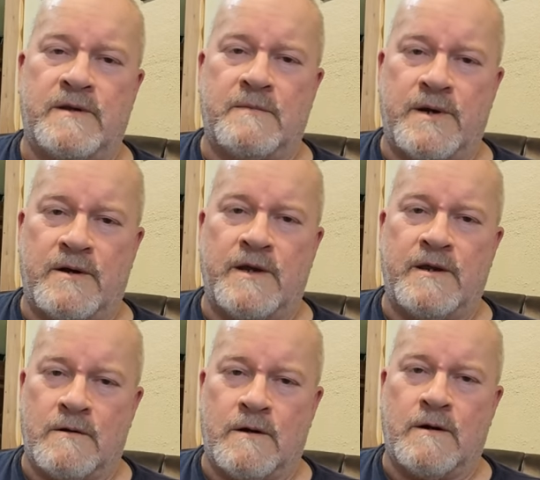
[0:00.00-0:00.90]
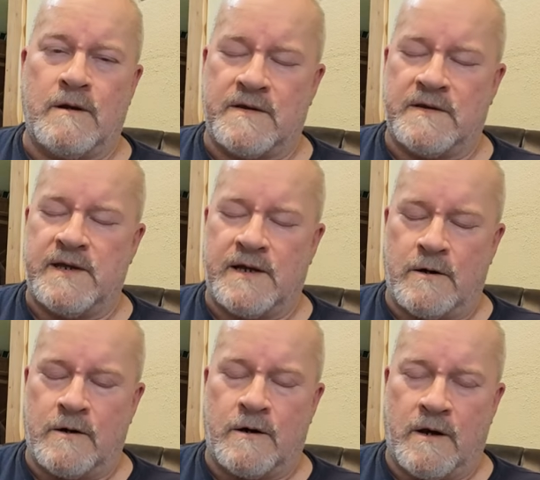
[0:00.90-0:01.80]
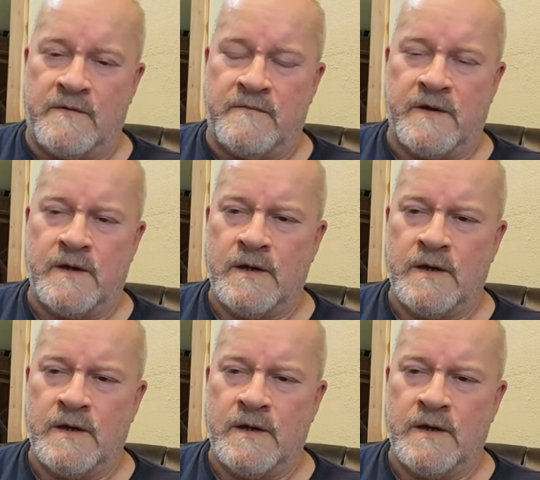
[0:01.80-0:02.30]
to bury her, to dig her grave.